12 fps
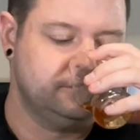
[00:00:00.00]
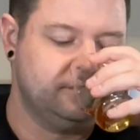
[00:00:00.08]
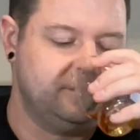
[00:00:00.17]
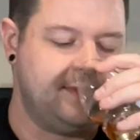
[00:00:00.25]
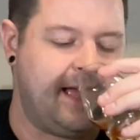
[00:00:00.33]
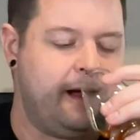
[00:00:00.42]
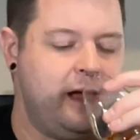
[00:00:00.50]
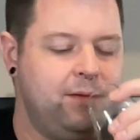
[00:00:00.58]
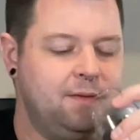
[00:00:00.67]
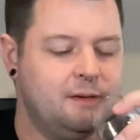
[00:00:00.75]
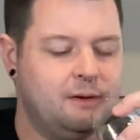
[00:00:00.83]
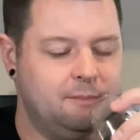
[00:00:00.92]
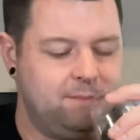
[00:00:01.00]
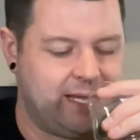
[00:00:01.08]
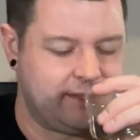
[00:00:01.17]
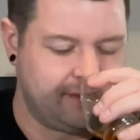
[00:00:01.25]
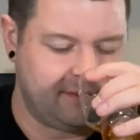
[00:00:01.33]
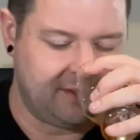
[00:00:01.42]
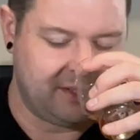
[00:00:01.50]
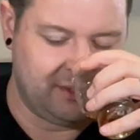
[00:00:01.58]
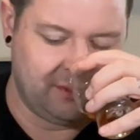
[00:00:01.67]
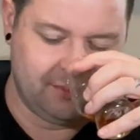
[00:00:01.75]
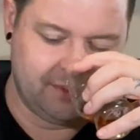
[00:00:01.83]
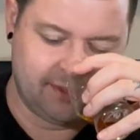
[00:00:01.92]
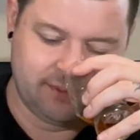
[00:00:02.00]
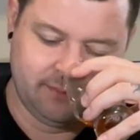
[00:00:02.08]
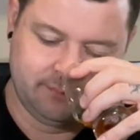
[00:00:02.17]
Now having gone back to the nose,